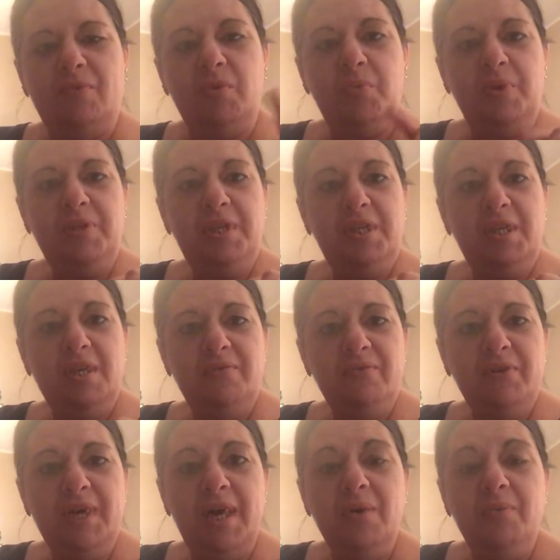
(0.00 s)
one thing I
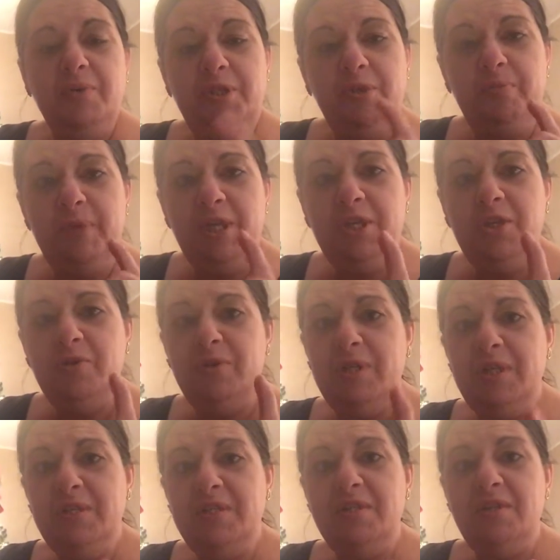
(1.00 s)
forgot, when you make your
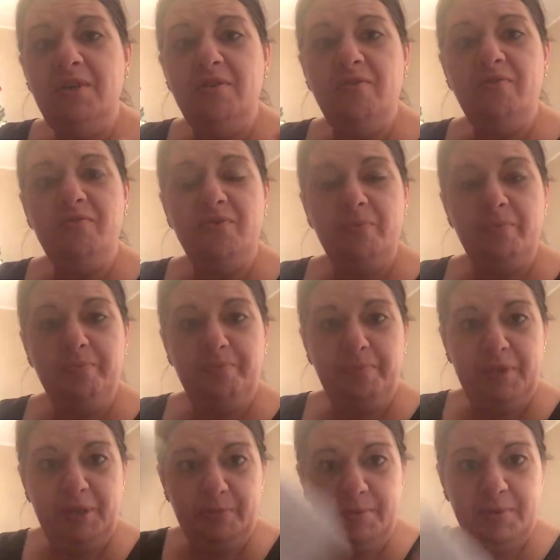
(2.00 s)
list of
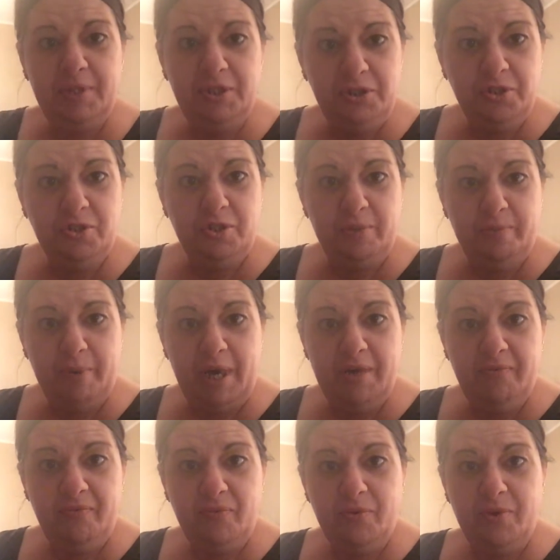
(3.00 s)
people that you're going to
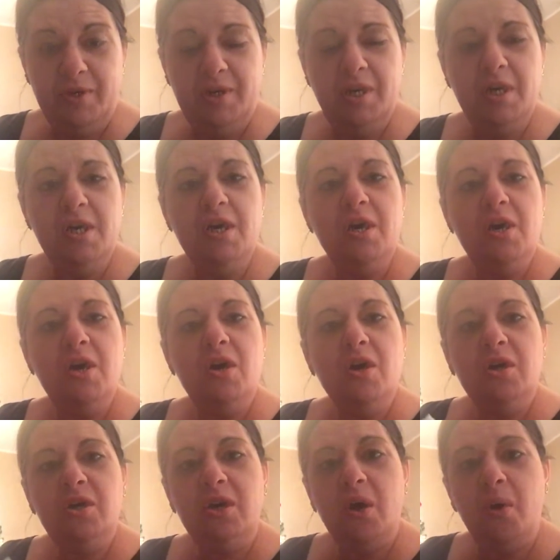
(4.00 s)
buy for,
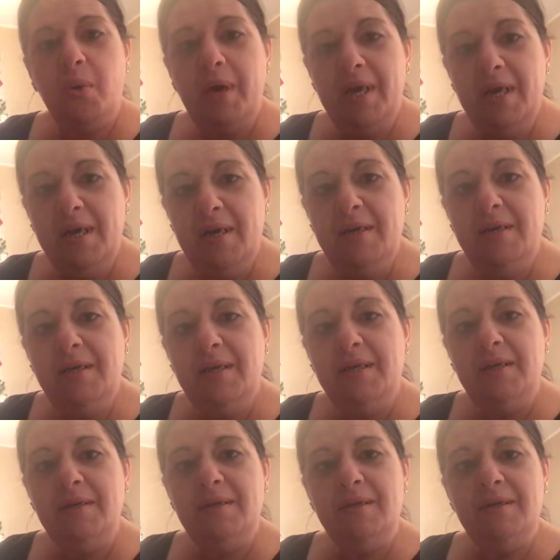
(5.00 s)
go ahead
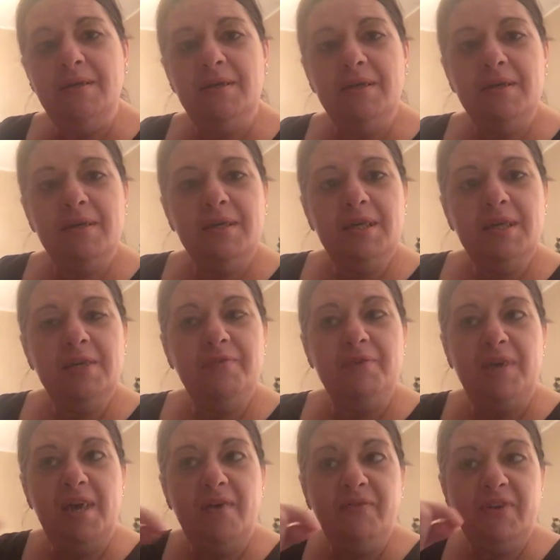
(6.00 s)
and if you
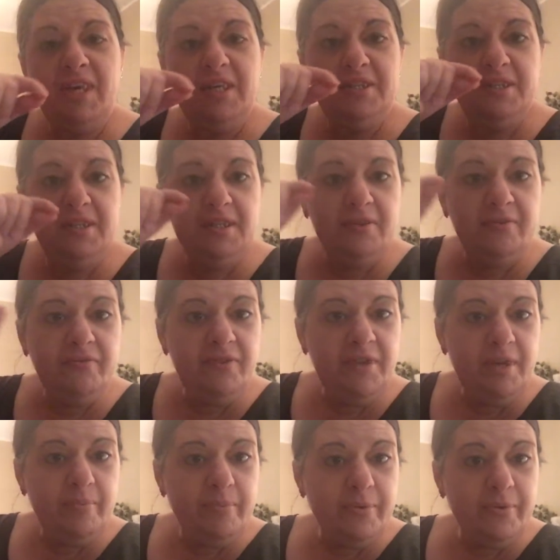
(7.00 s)
have an idea for
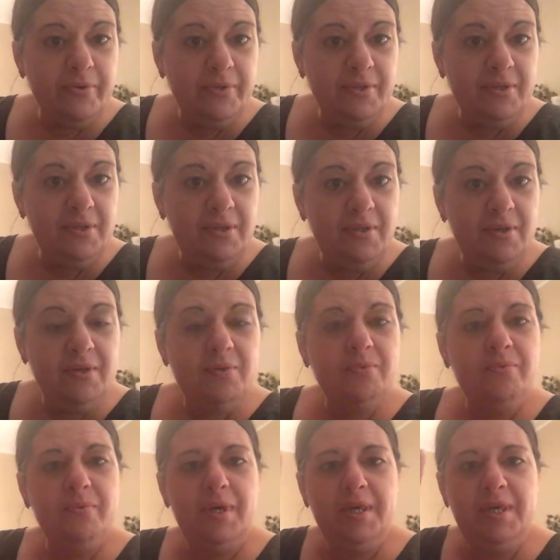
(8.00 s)
that person,
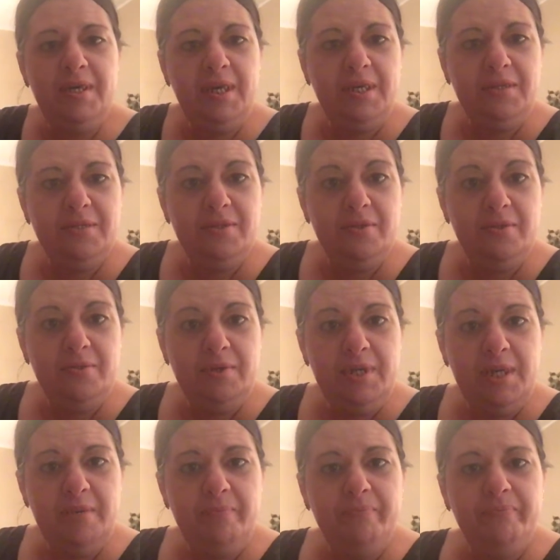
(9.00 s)
write it next to their
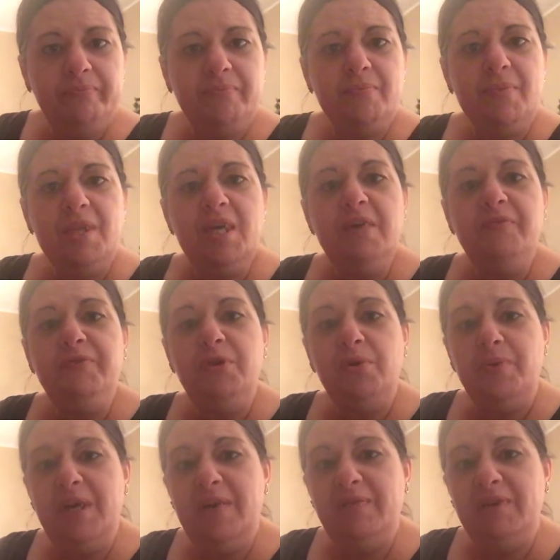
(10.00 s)
name. If you
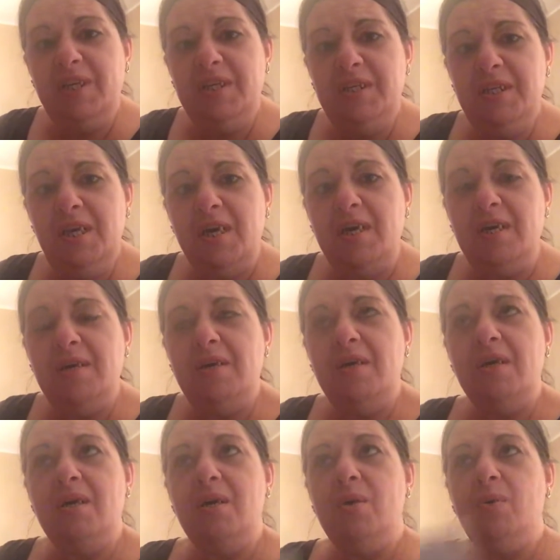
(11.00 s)
don't have an idea,
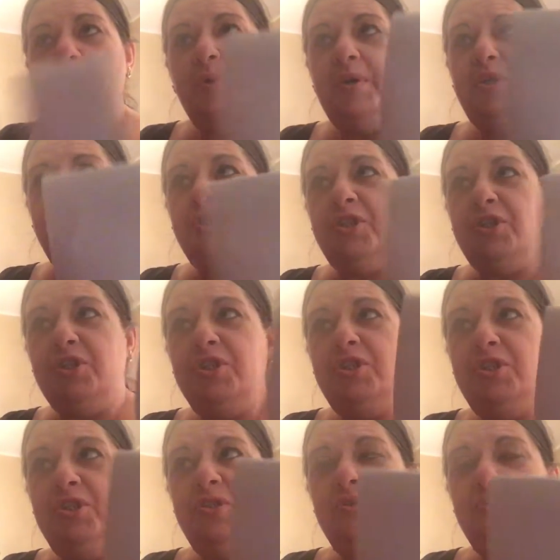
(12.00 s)
what you
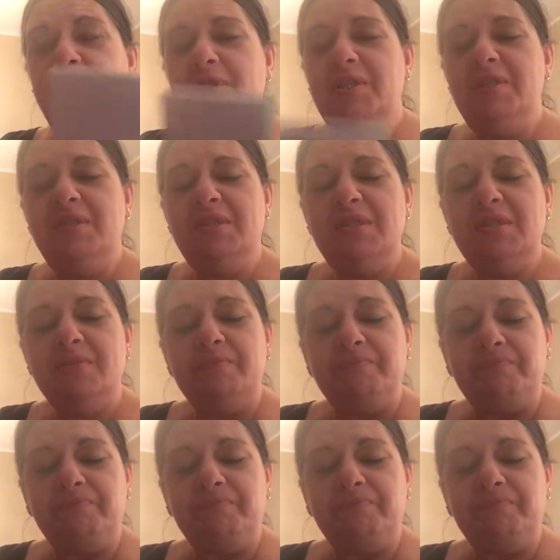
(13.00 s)
could do is